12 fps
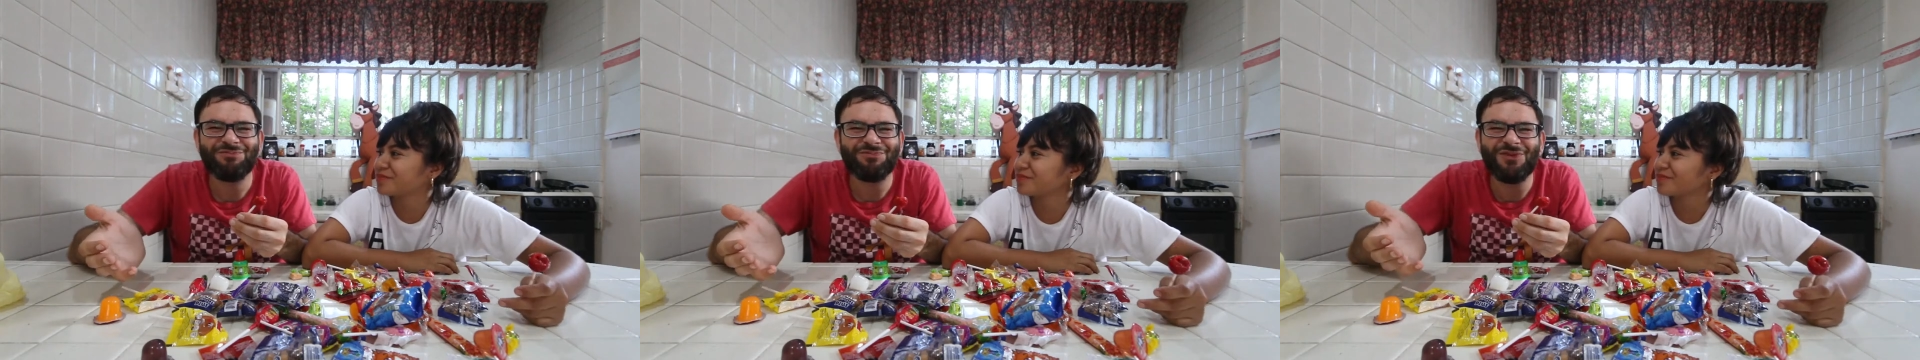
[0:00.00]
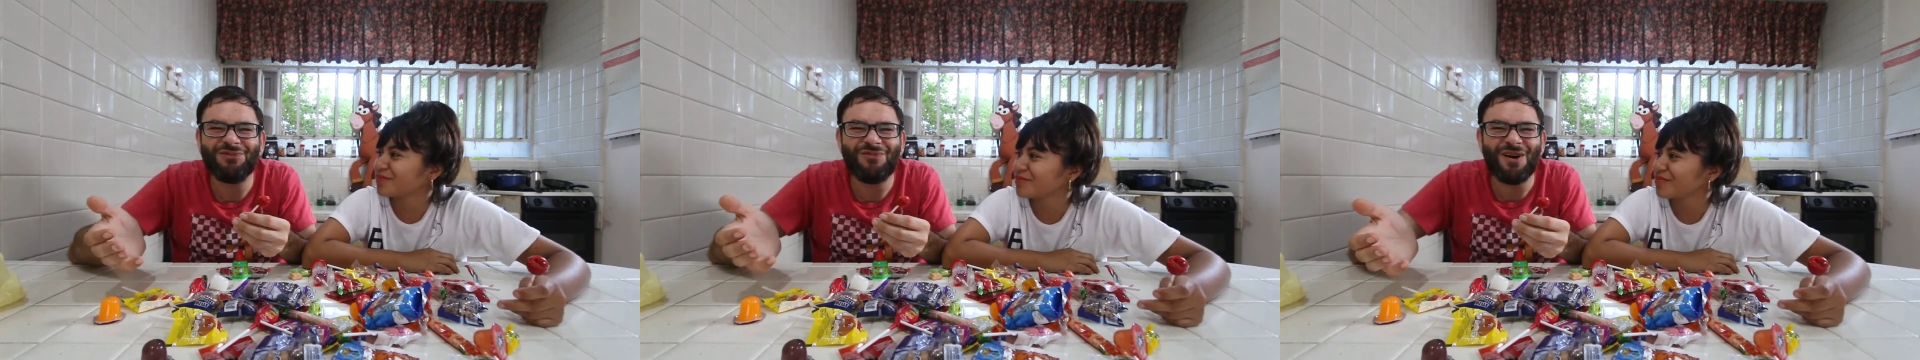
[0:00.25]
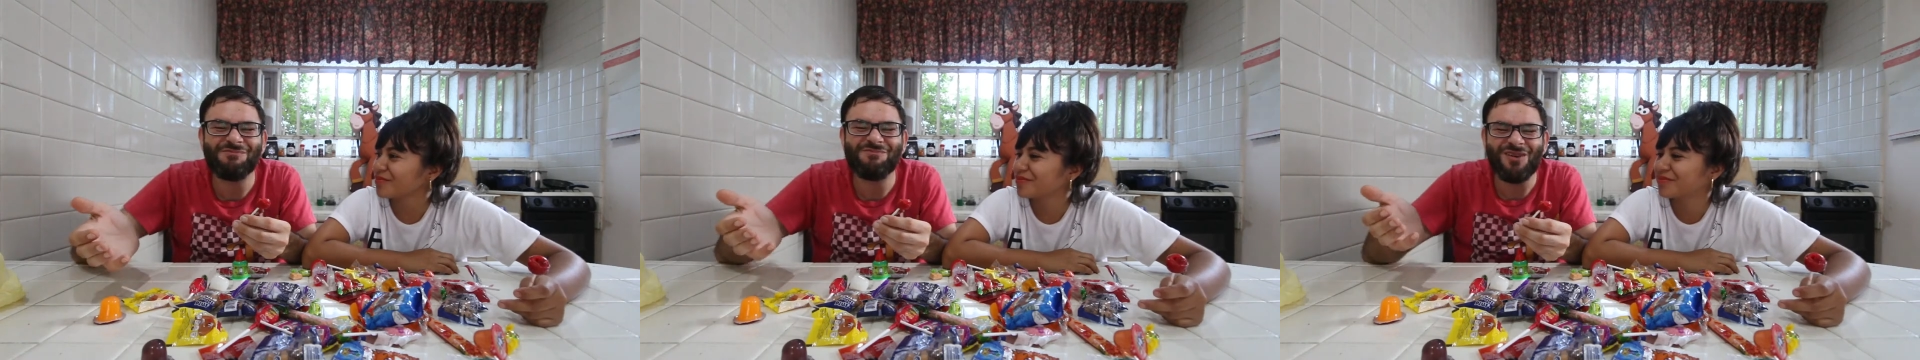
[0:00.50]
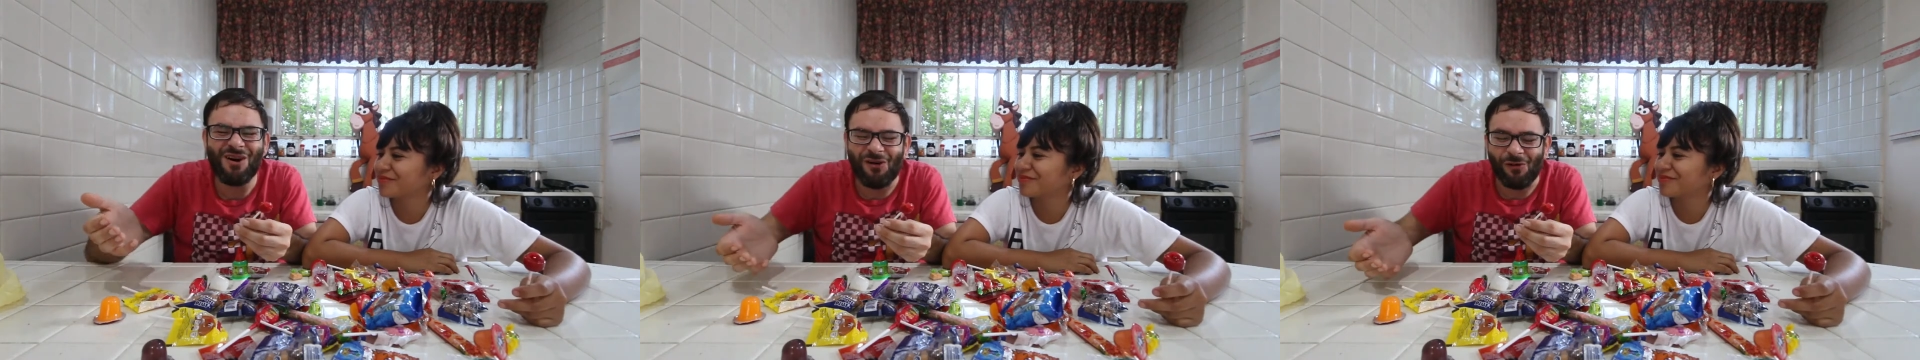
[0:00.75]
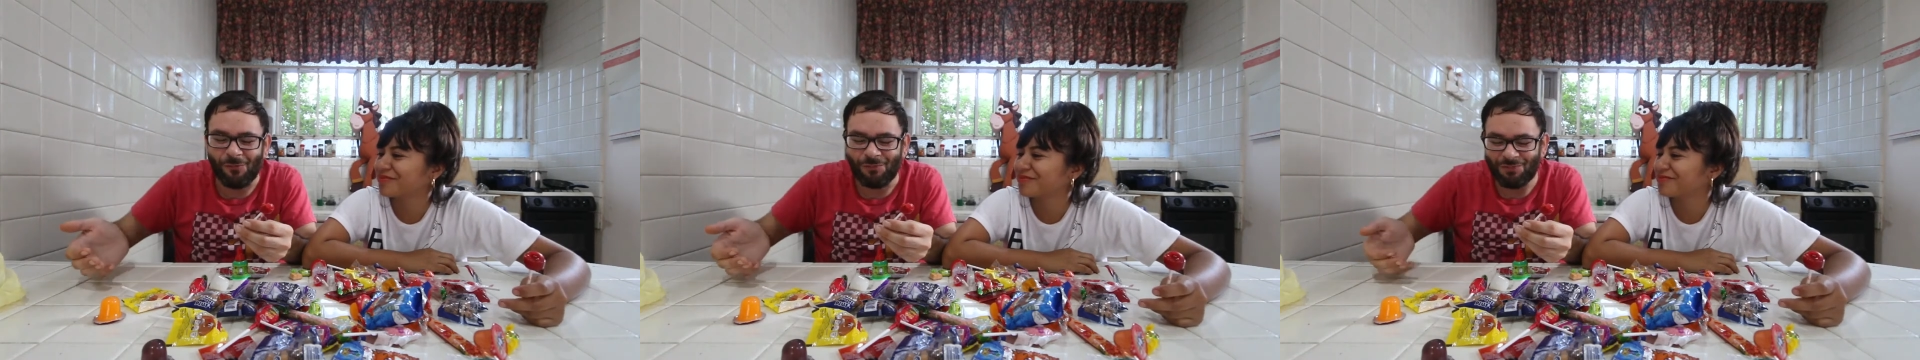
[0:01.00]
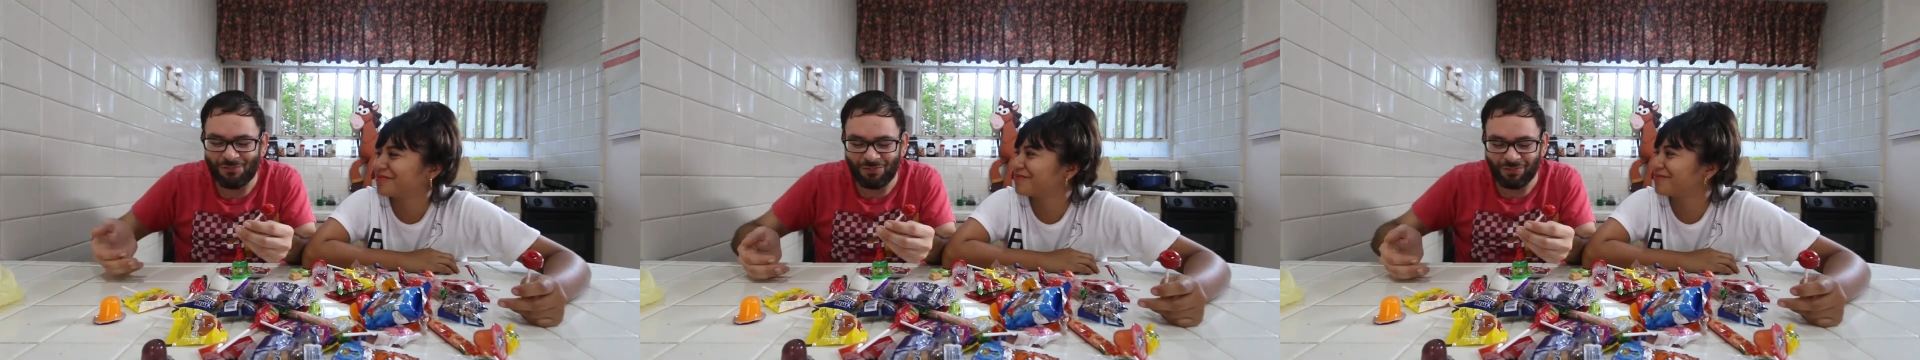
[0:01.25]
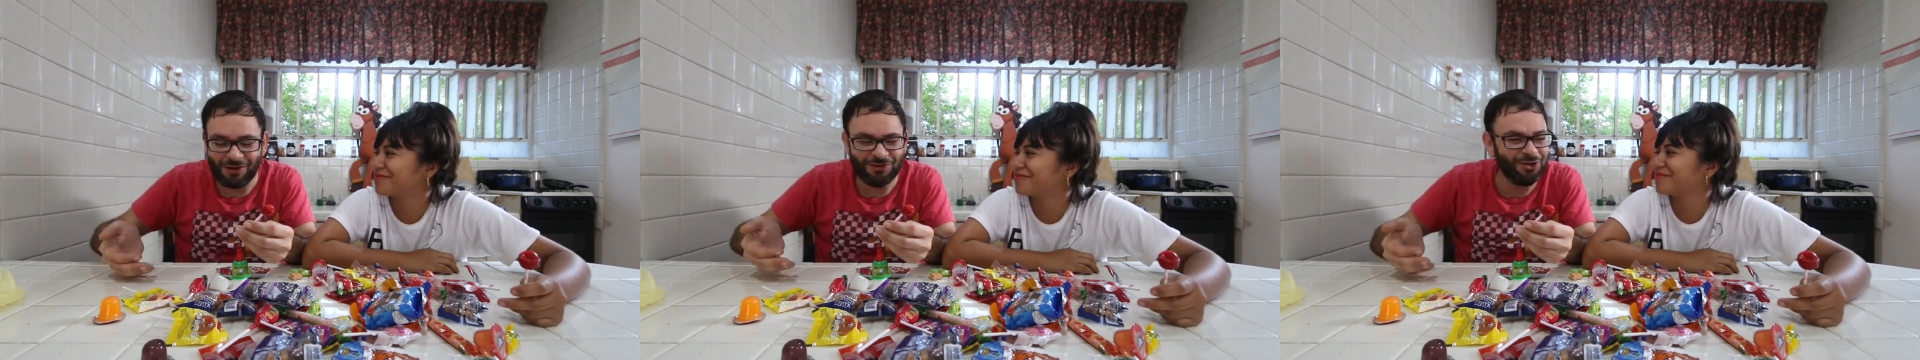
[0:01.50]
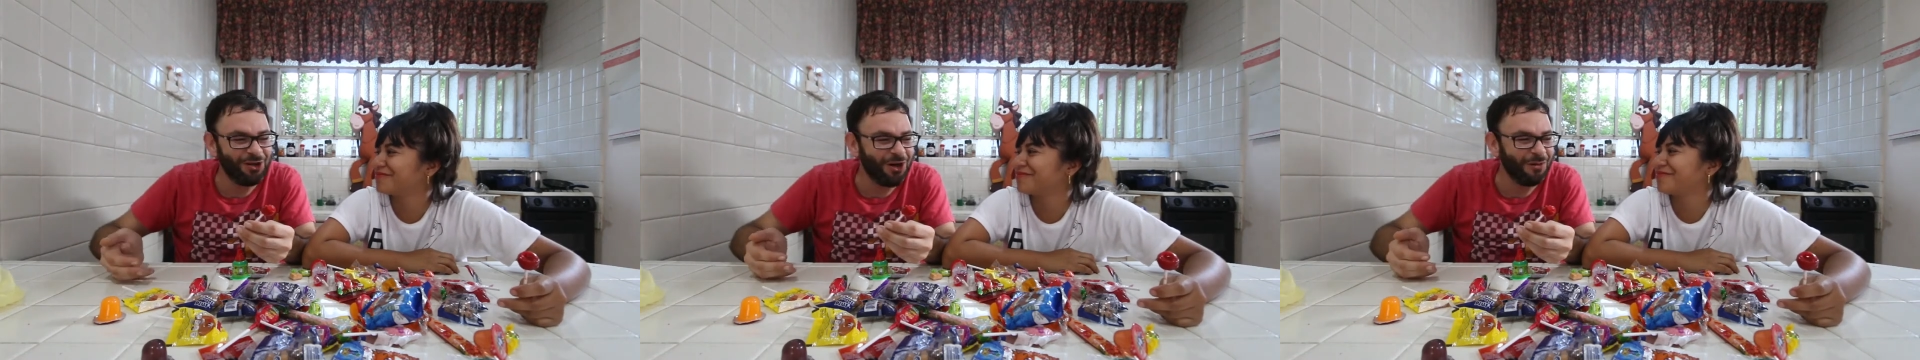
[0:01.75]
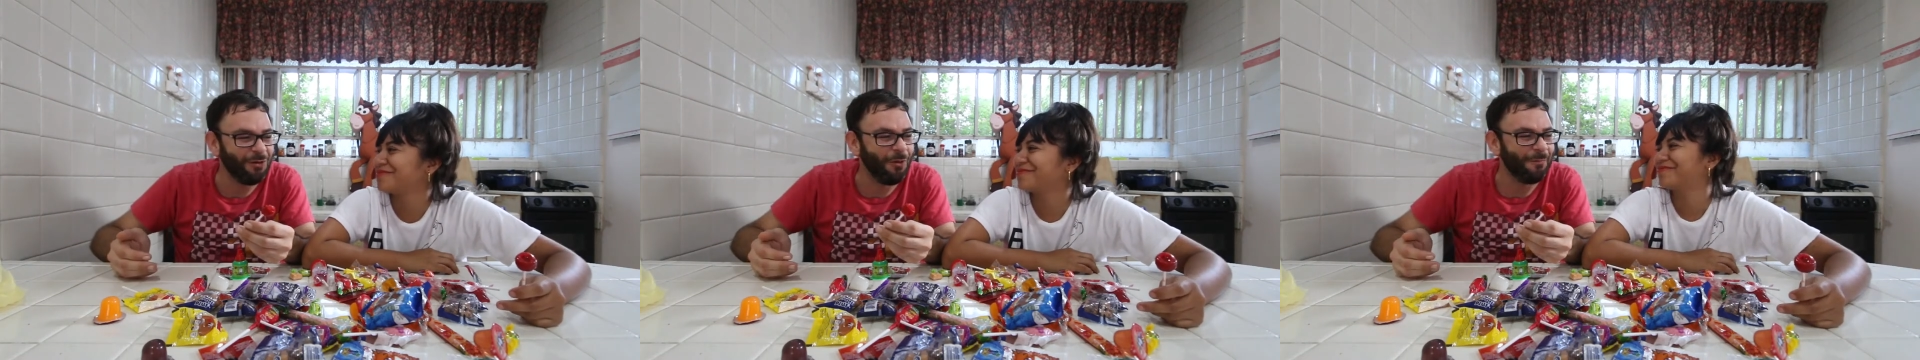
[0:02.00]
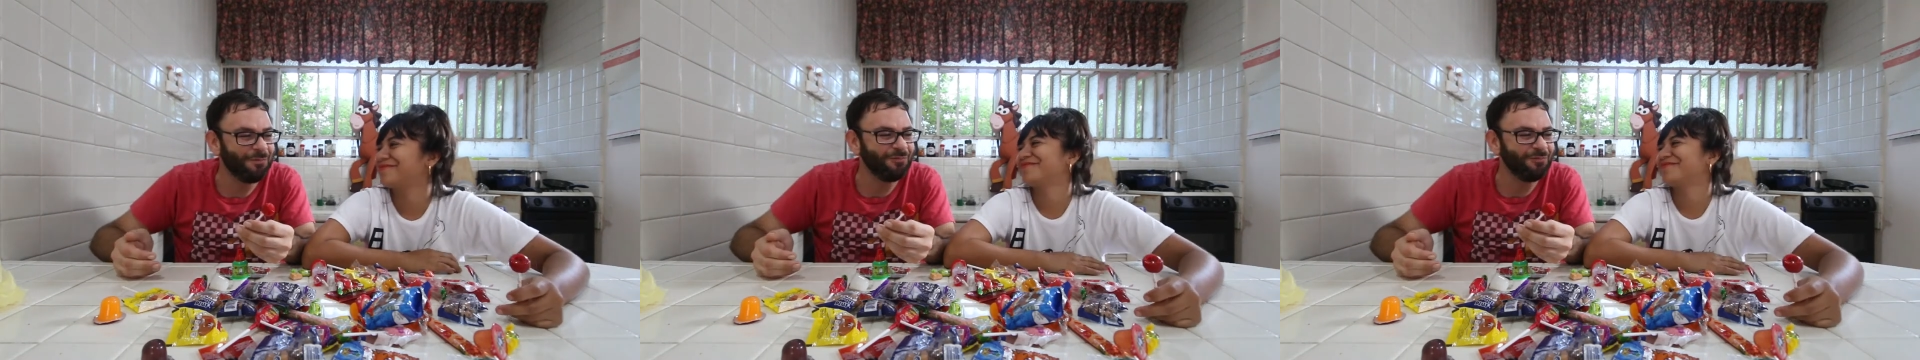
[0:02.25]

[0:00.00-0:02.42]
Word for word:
Speaker 1: The fuck? No! It's horrible.